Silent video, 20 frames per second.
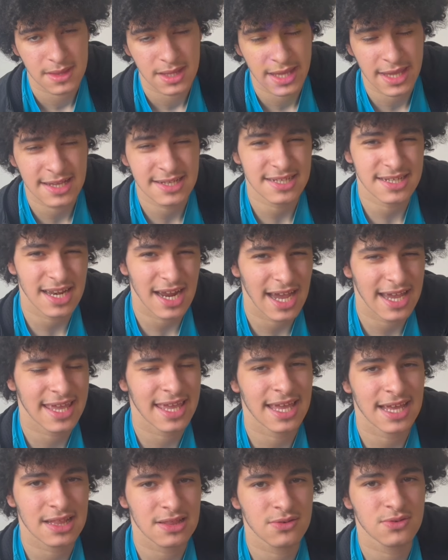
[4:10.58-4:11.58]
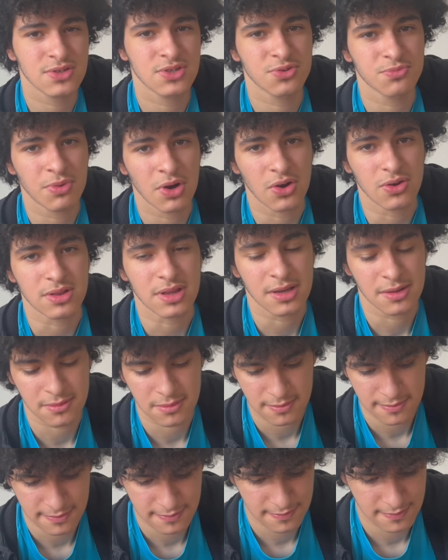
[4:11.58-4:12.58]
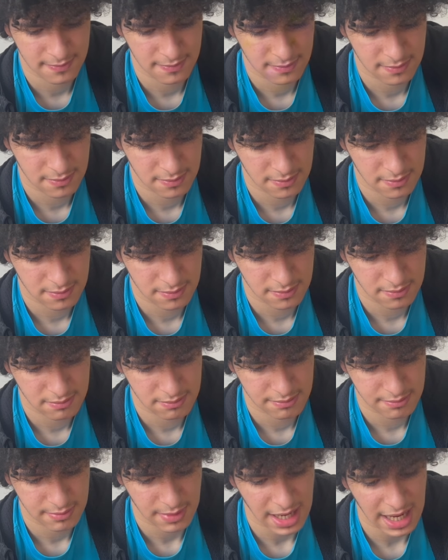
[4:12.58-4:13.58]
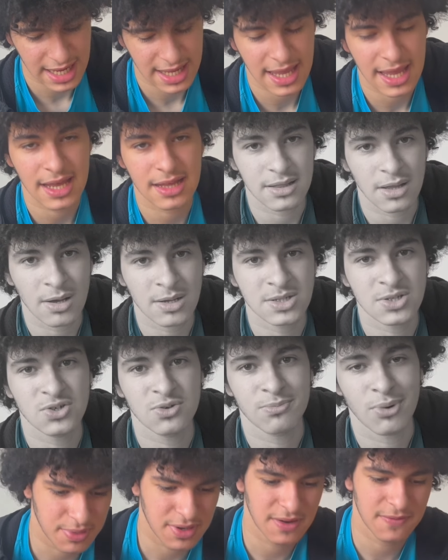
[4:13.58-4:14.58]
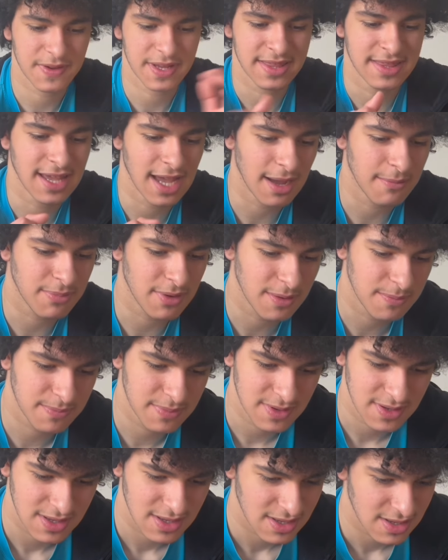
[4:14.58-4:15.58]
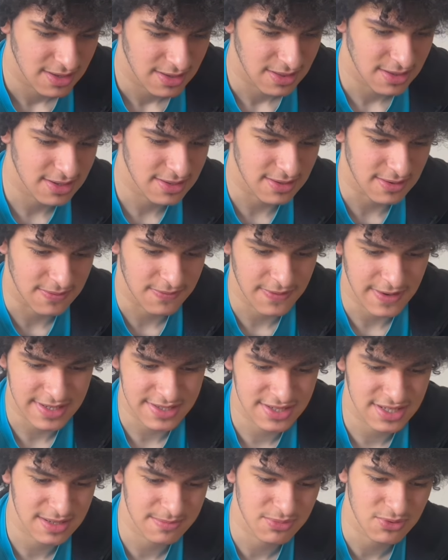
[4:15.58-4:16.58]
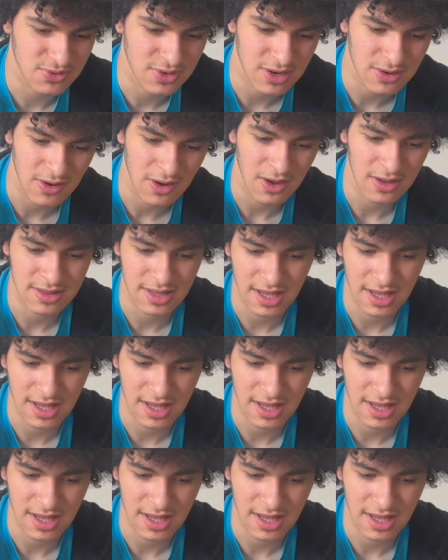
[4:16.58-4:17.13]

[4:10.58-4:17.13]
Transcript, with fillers: He said, I can't lose you both. I can't lose you both. Perfect dab up. Look at their friendship throughout all